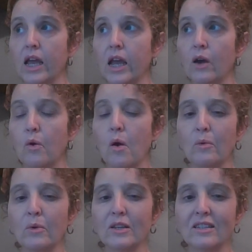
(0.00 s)

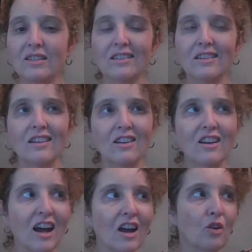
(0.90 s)
what was
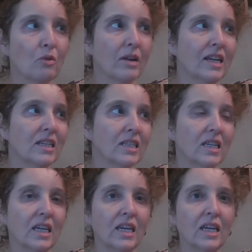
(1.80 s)
a green
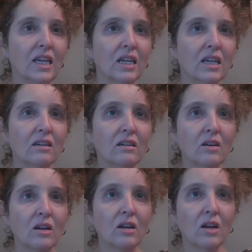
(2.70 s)
tea
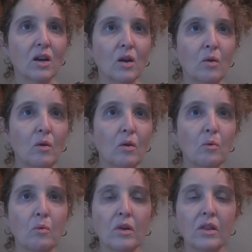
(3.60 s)

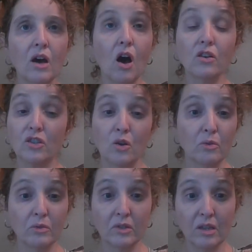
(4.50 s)
with
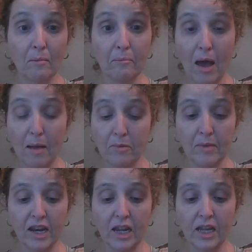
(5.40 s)
also some
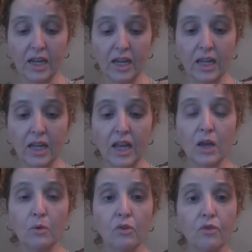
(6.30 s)
peppermint in it.
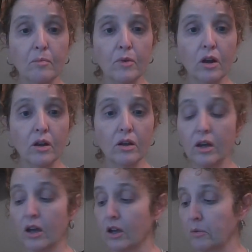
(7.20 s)
It was from
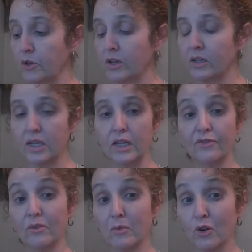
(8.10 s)
a CommuniTea
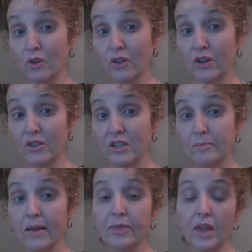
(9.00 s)
from earlier this
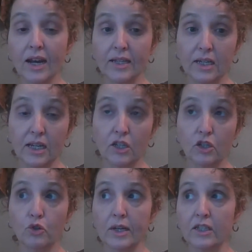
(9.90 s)
month that I didn't get
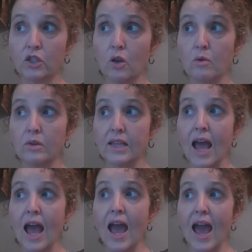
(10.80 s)
to drink. So it was
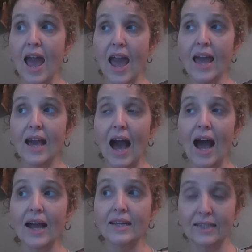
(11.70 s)

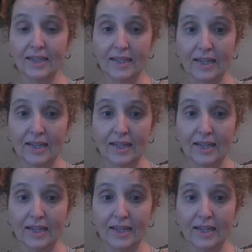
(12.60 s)
AID